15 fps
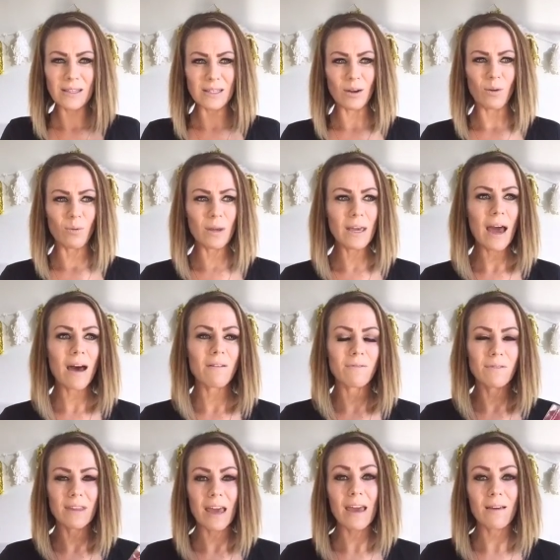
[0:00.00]
So we
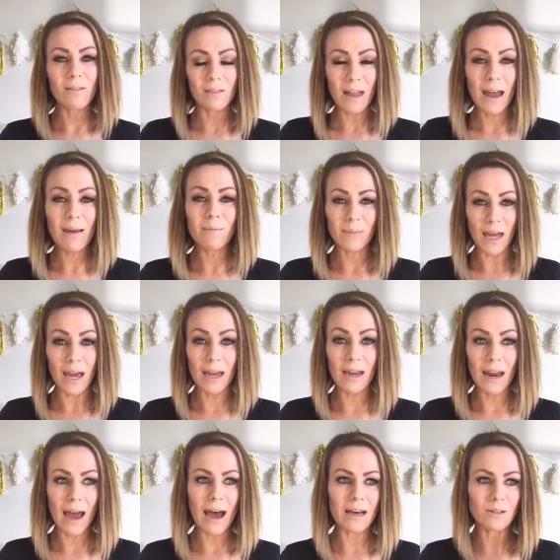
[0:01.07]
have they
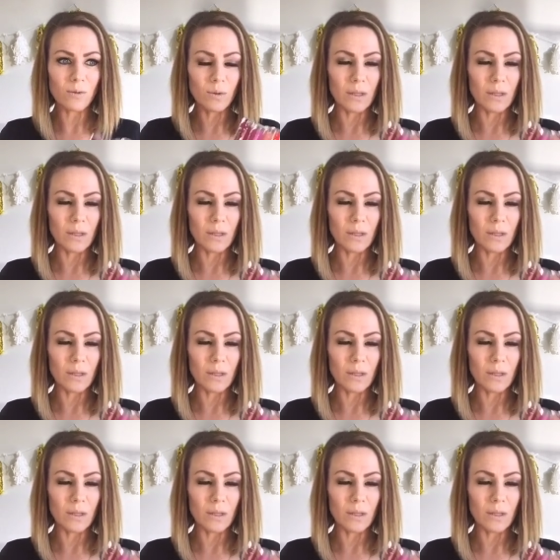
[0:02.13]
Limelight has